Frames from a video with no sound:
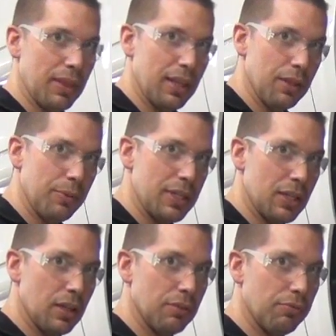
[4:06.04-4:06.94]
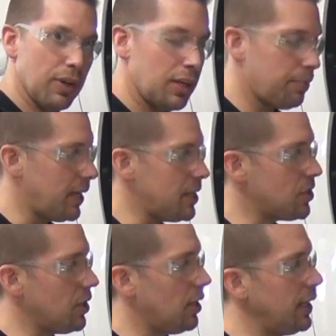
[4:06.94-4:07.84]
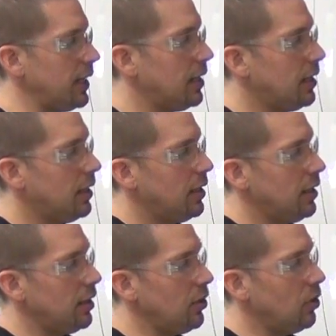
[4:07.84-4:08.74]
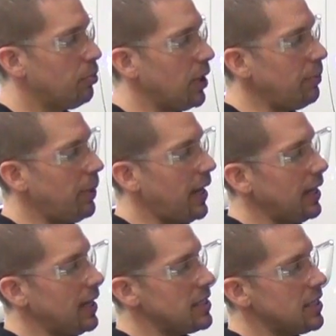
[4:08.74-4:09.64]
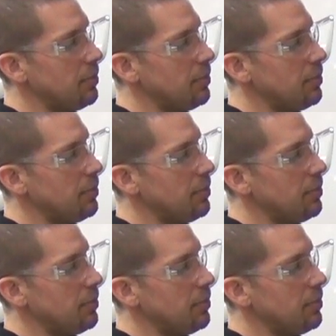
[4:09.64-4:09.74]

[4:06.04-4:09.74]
thing that we did on the front by installing the old brake pad against